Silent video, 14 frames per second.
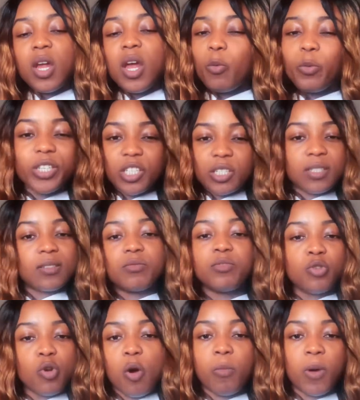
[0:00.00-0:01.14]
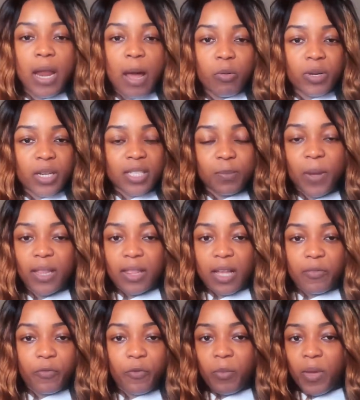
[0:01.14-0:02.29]
which is normal. I would expect
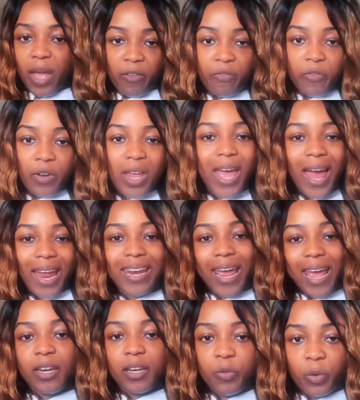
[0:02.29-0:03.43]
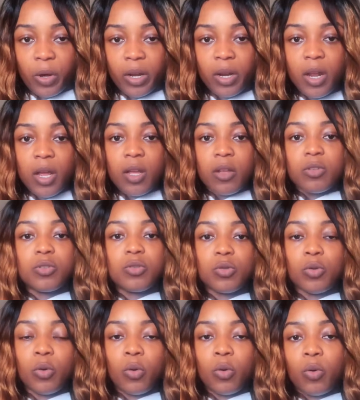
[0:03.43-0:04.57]
that from every and anyone.
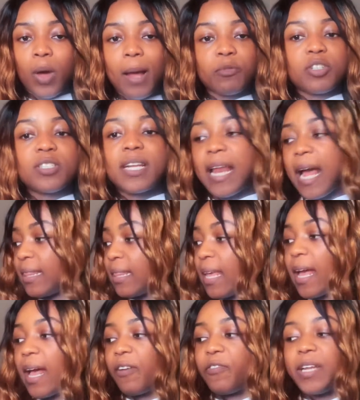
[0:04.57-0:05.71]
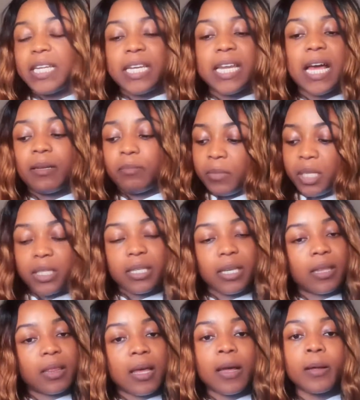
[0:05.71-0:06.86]
So I'm just glad they finally
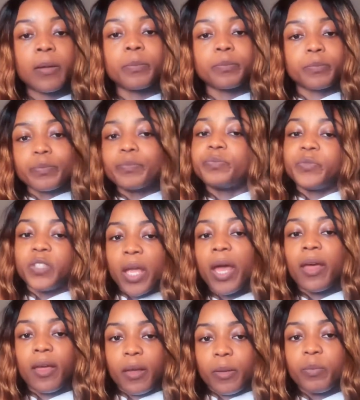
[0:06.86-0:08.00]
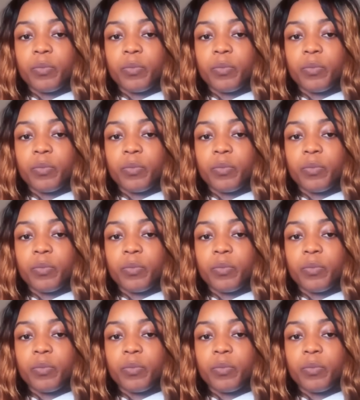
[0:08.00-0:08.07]
admitted that, yeah,